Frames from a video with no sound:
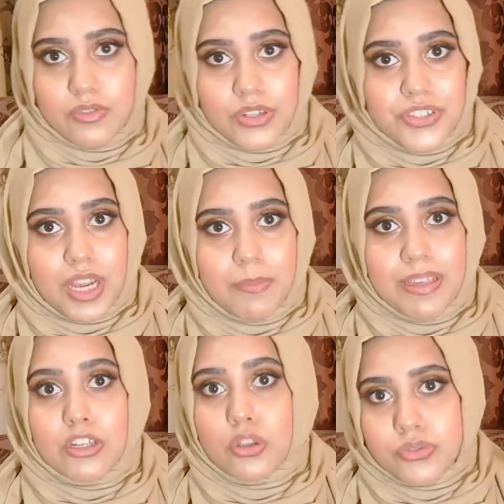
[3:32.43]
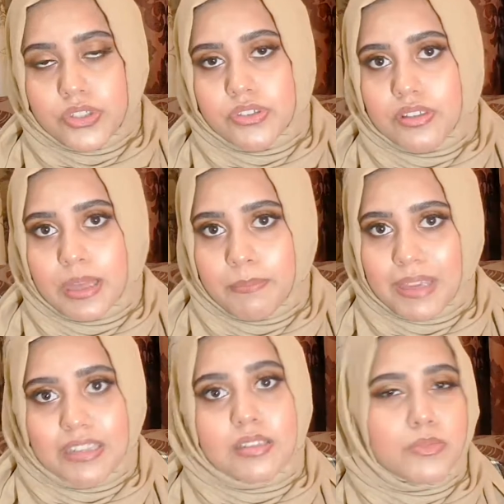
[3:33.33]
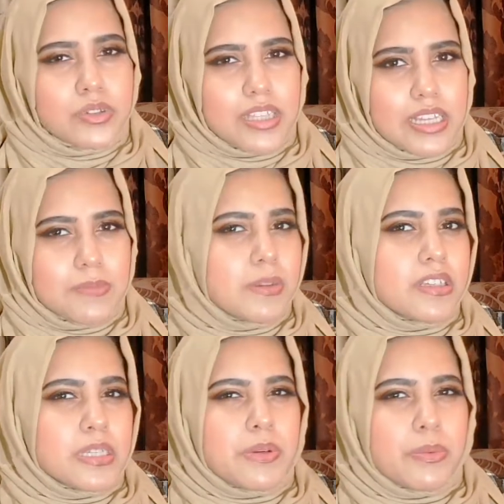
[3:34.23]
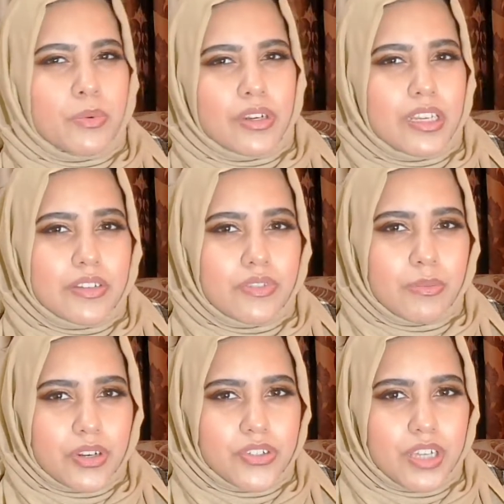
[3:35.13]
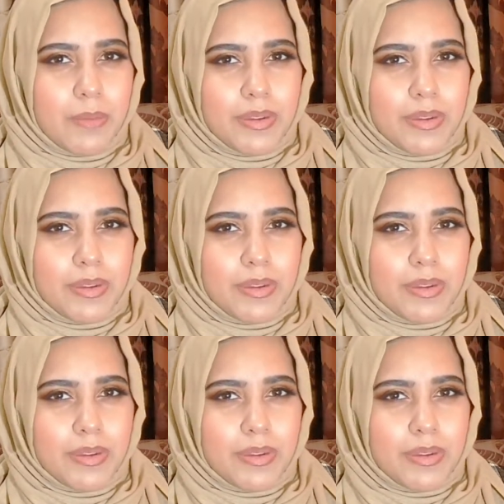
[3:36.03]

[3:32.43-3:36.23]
Russia being closest to them made the most sense because they were importing it from Russia.